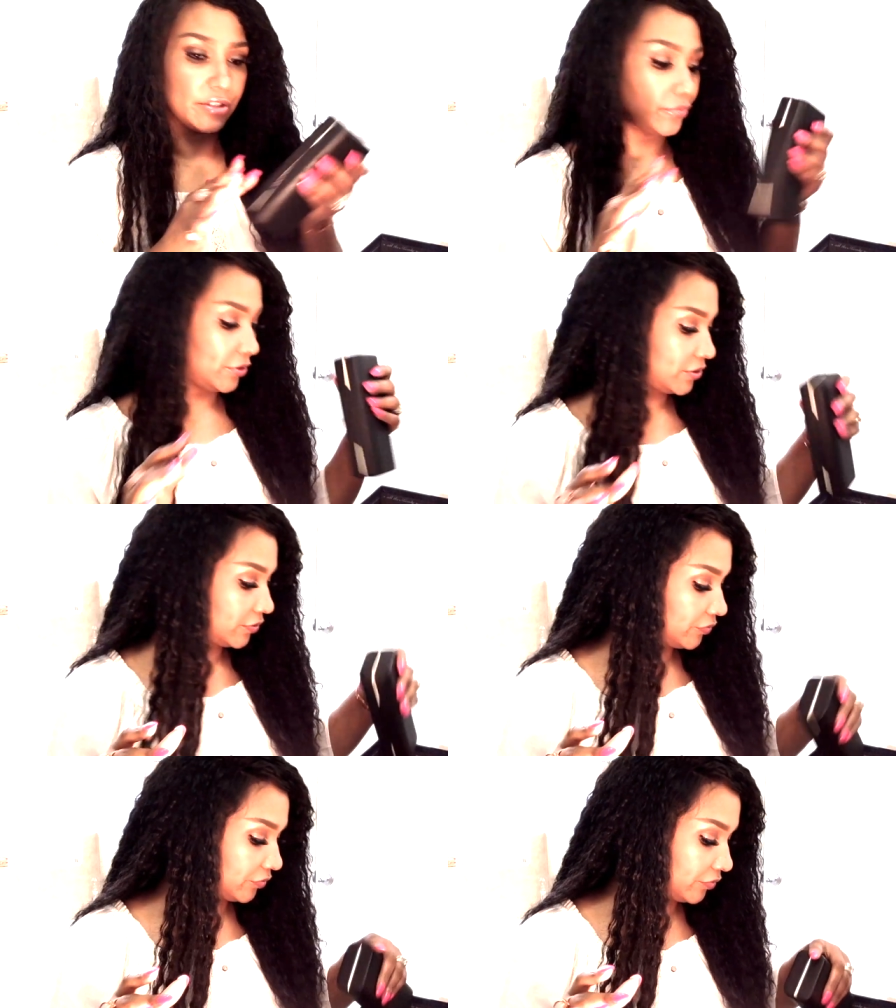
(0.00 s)

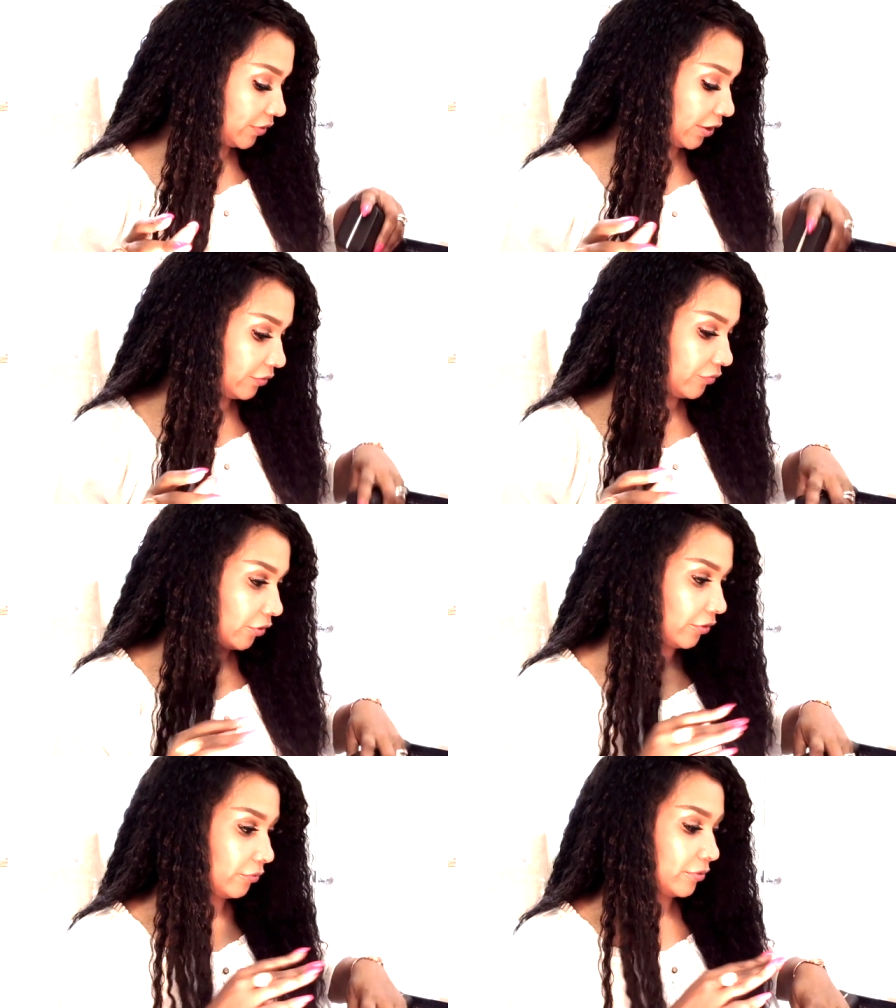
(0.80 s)
expensive out of
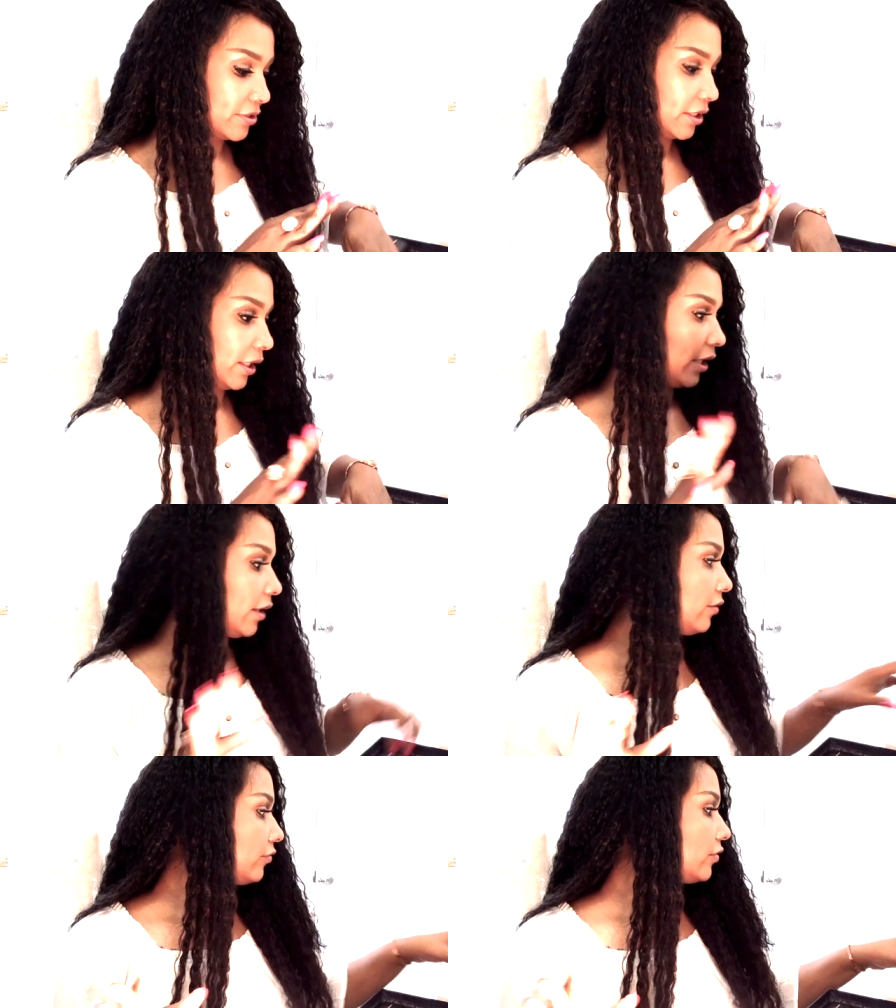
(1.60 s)
all the ones I
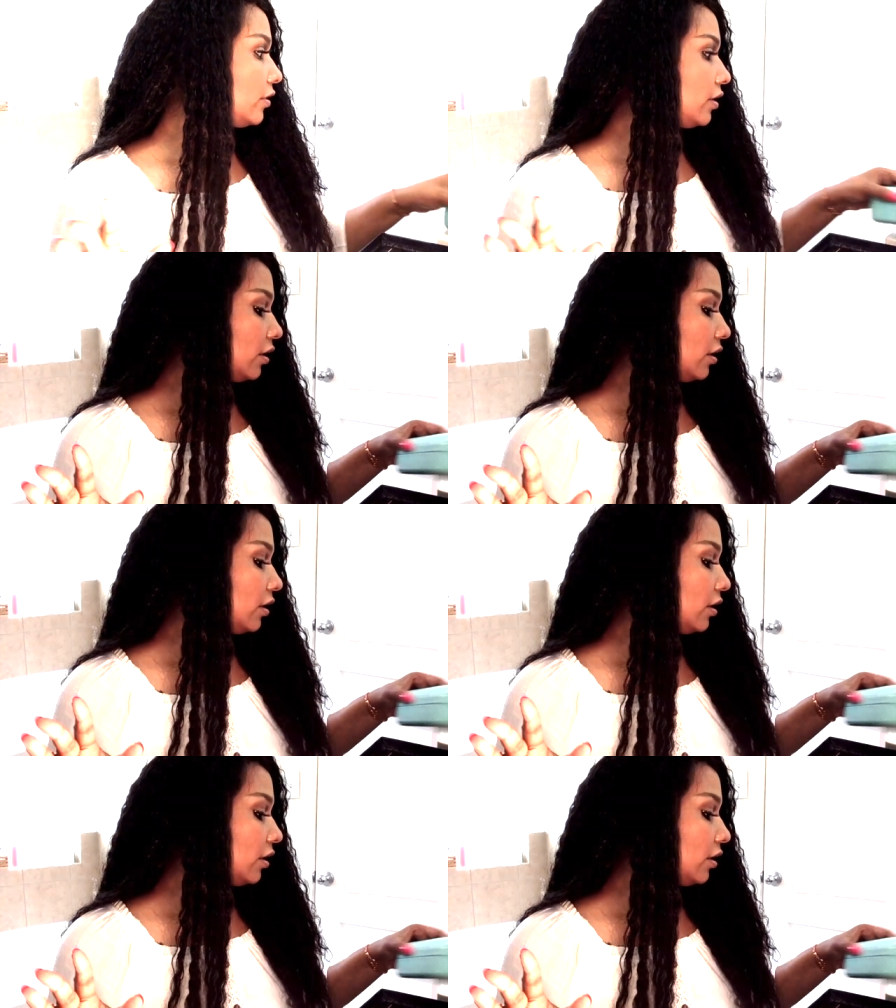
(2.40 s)
had.